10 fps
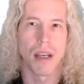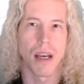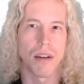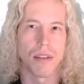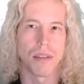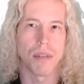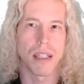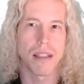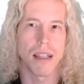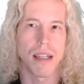And on the
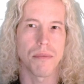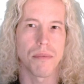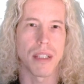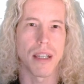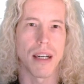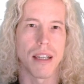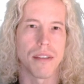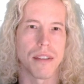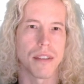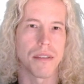right side, we can
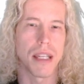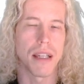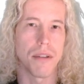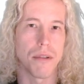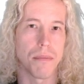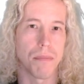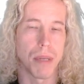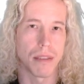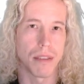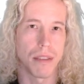either create a new
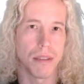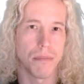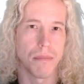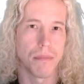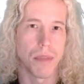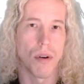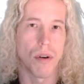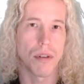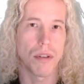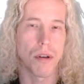button
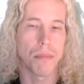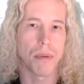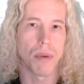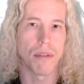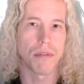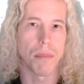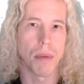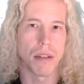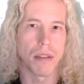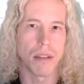or copy one of the
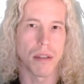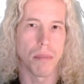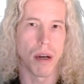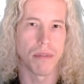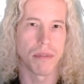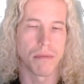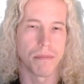buttons above.